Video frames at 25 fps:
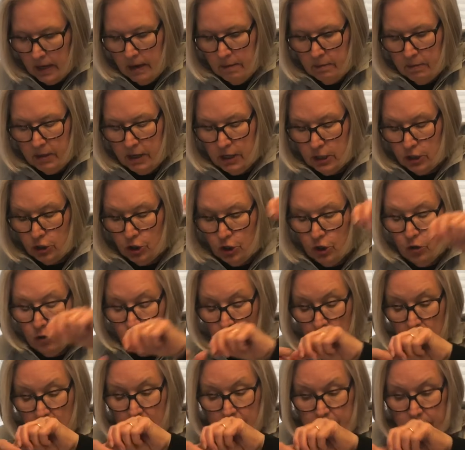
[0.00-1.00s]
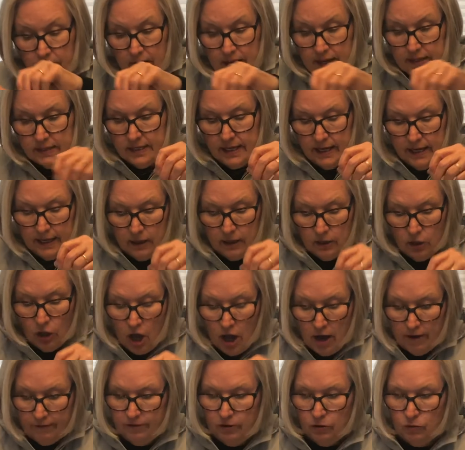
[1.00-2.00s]
because you don't cut that tail
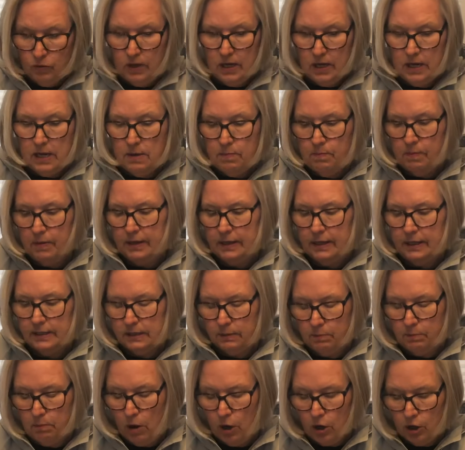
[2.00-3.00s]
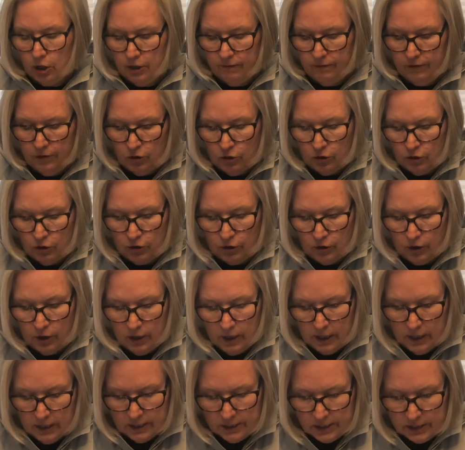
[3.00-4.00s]
off, you keep it. It's part of your
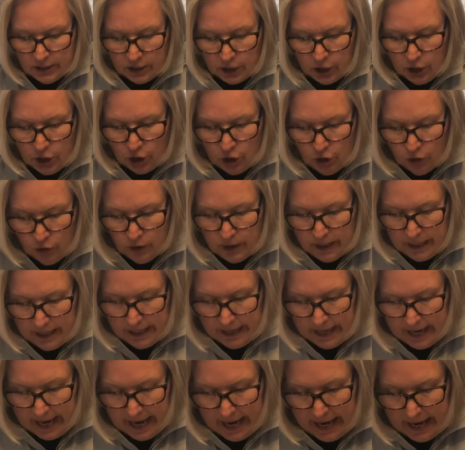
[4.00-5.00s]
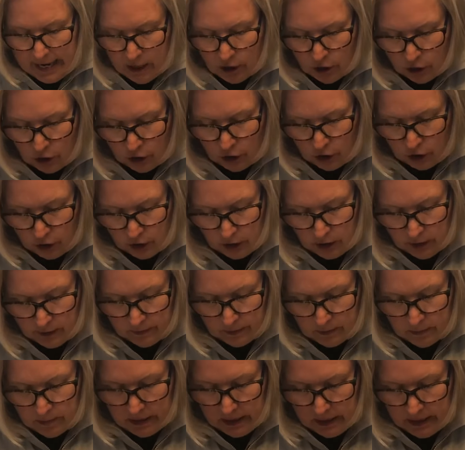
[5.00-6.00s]
securing anchor
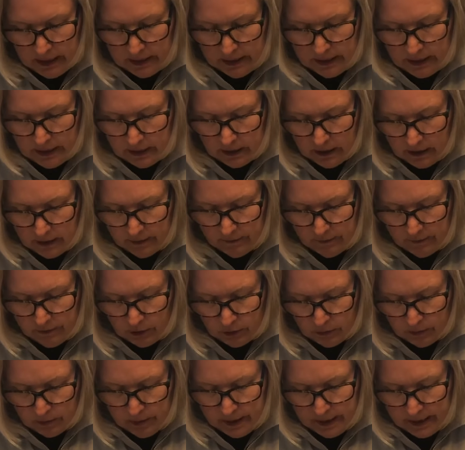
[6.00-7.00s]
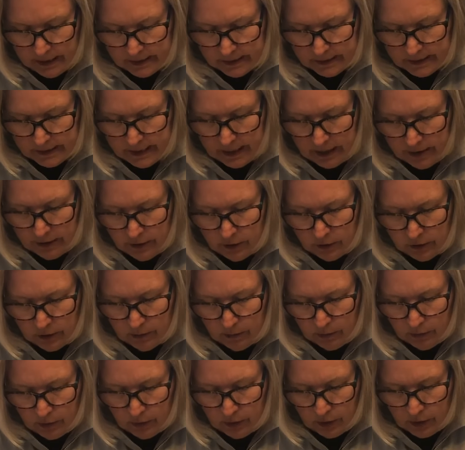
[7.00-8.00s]
the beginning of your beads. Now you're going to
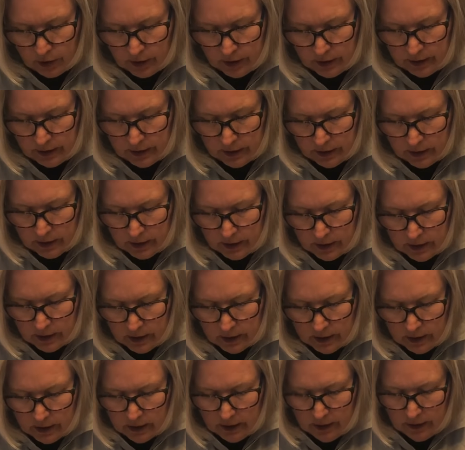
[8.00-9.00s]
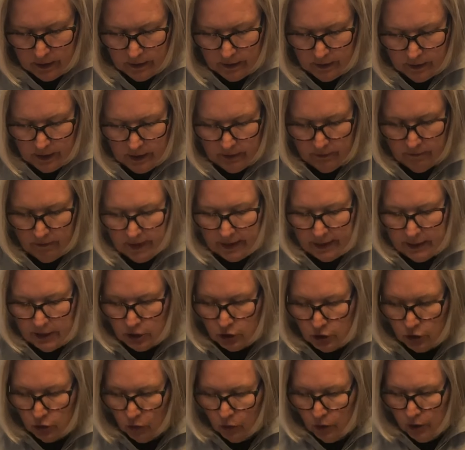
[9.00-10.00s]
put on the
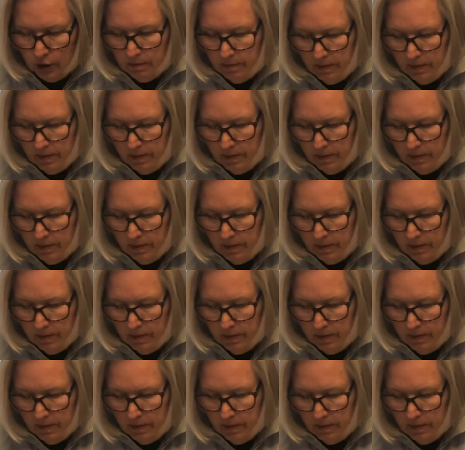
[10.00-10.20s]
invitatory